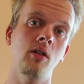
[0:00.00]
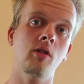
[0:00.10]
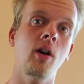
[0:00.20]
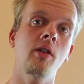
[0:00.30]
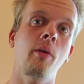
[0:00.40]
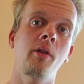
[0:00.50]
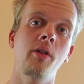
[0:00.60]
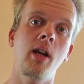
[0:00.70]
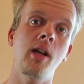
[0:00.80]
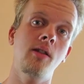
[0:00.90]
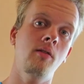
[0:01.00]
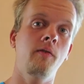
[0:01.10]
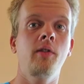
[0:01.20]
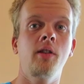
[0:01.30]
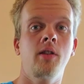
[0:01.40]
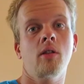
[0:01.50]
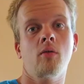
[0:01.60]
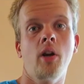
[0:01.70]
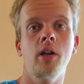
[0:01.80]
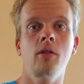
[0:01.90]
try it 30 days, if it fits,
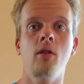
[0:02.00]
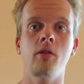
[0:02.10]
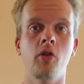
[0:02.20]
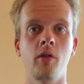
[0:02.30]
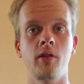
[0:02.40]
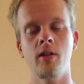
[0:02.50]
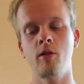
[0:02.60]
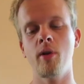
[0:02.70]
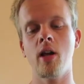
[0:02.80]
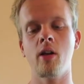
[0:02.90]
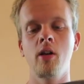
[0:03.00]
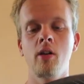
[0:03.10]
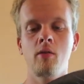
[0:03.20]
great, not send it back.